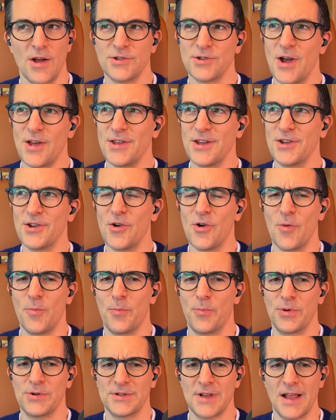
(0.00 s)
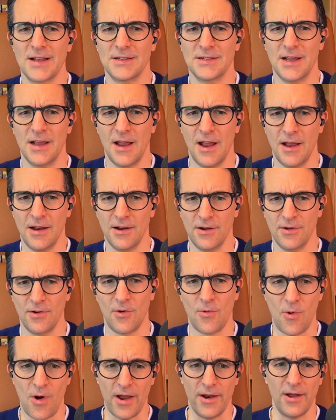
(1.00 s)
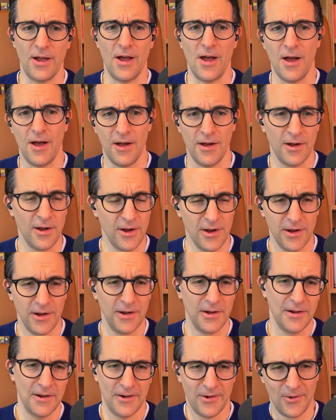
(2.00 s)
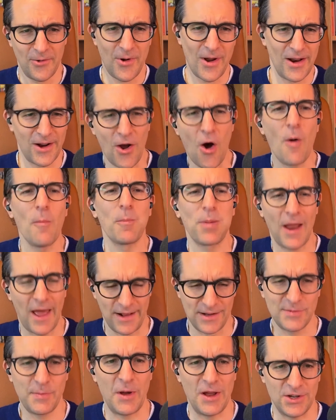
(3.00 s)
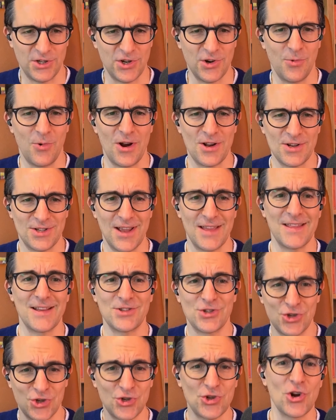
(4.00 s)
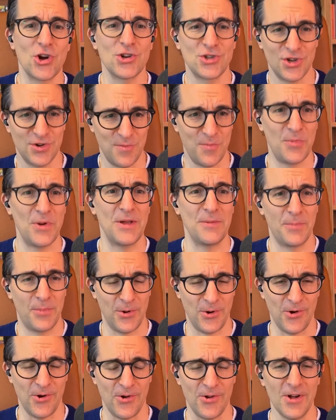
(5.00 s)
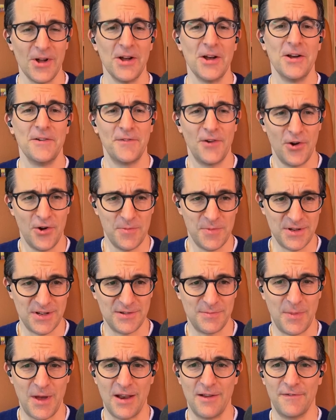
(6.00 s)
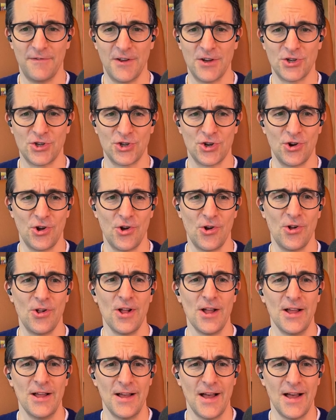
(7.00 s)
So I think you're presenting quite a quite a complex picture where you're saying there's certain people for whom this is beneficial.